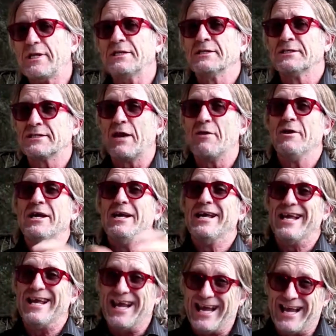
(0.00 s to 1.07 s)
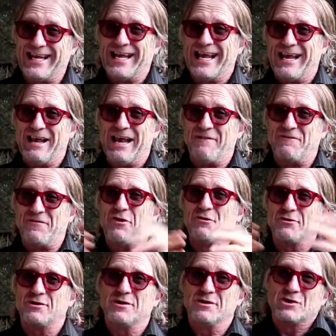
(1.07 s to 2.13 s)
So if
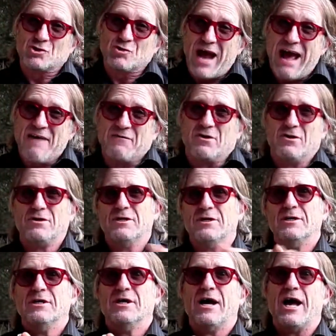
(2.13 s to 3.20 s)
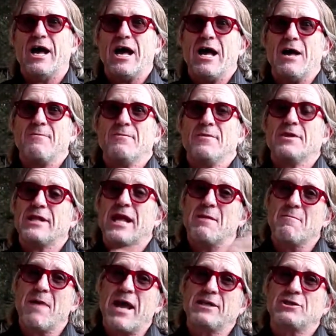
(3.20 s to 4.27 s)
you travel,
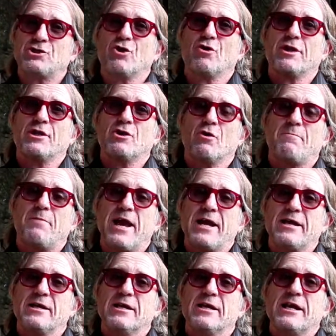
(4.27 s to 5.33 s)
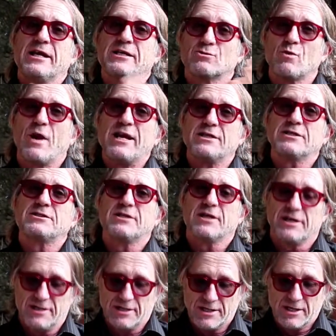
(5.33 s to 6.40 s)
then make sure that your pet is
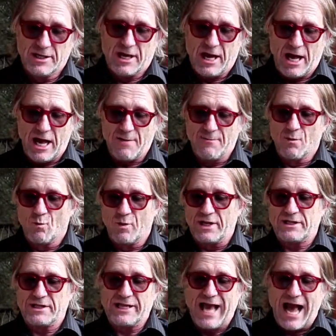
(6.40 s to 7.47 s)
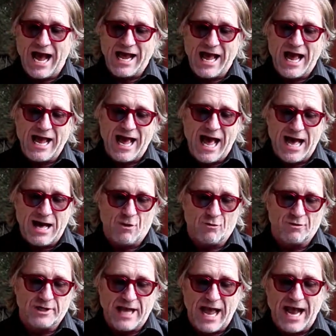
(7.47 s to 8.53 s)
registered with the AAR or
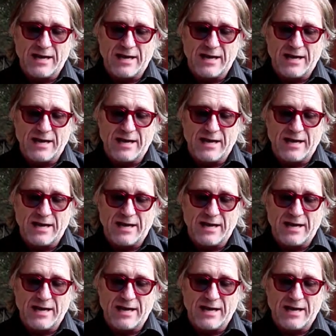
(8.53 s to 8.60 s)
the